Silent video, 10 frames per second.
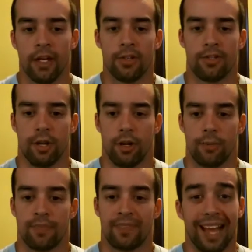
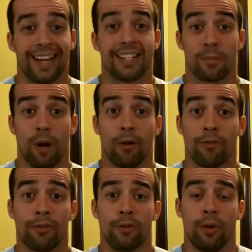So that is my
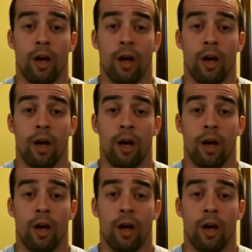review